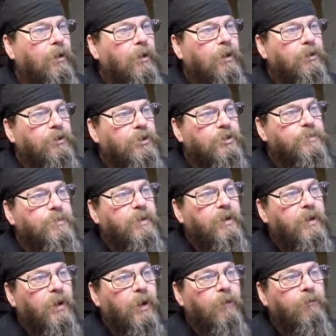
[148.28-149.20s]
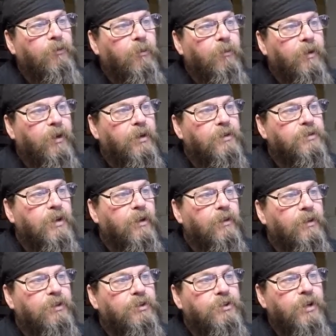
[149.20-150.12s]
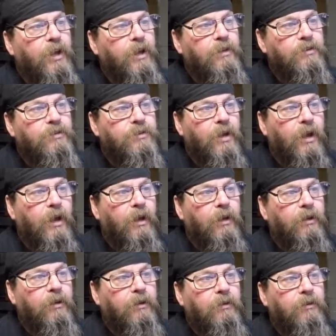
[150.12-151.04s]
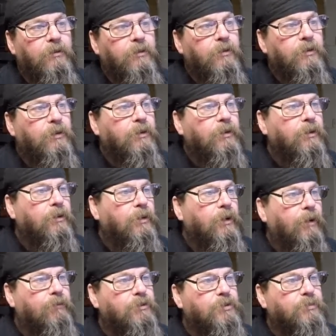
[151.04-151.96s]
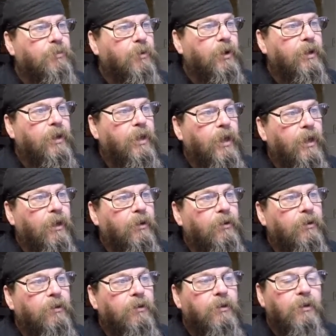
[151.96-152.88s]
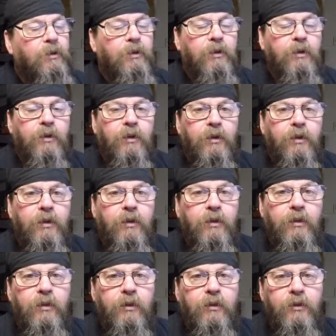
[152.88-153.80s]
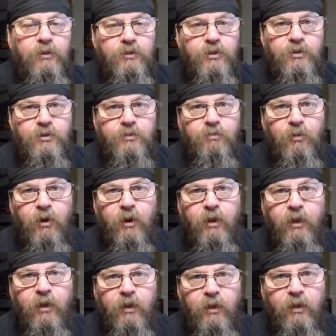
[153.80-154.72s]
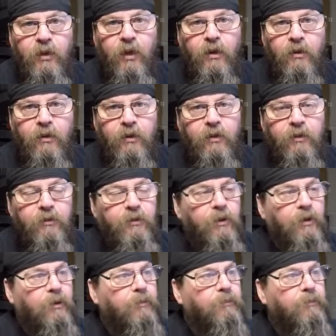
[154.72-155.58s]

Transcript: Just be careful, because on the chain side of this brake handle, there's a spring hidden underneath there.